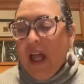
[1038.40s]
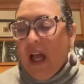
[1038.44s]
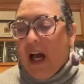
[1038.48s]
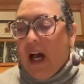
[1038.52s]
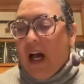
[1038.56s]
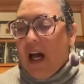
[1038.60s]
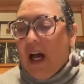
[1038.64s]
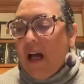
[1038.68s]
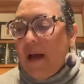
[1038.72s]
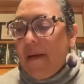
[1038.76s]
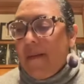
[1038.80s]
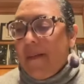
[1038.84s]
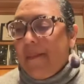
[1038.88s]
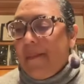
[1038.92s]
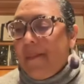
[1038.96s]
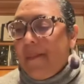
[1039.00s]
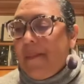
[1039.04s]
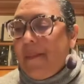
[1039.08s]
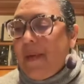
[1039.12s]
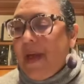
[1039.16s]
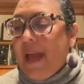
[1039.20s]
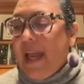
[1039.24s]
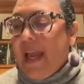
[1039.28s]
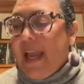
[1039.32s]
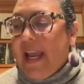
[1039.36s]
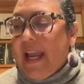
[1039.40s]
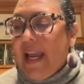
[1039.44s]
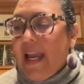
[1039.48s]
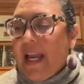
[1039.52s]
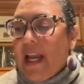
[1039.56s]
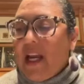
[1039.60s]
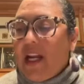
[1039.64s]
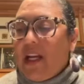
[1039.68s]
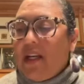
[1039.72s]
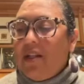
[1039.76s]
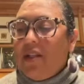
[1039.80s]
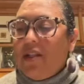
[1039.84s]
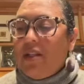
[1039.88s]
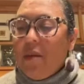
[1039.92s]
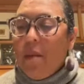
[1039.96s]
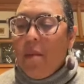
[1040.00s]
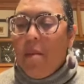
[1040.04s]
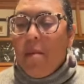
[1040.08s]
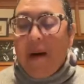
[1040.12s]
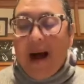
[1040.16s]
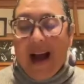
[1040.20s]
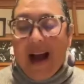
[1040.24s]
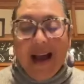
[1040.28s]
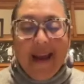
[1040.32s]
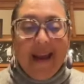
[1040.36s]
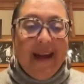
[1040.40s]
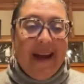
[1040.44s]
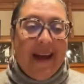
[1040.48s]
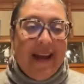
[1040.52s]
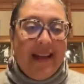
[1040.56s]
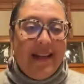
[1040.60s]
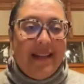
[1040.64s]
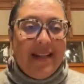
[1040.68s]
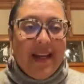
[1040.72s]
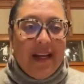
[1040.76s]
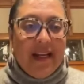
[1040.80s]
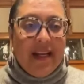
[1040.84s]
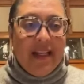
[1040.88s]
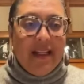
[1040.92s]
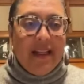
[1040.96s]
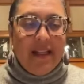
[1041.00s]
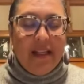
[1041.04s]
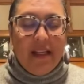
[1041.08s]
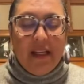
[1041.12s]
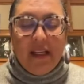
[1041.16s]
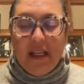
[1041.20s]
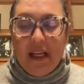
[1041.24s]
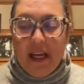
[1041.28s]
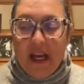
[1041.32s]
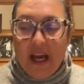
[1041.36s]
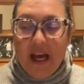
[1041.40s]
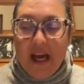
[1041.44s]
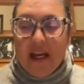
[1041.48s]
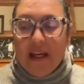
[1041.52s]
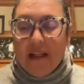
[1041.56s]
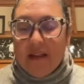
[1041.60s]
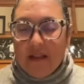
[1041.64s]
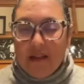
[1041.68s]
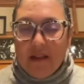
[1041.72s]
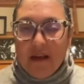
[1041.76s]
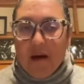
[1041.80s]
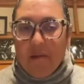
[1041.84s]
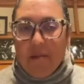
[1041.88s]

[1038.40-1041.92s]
and my identity as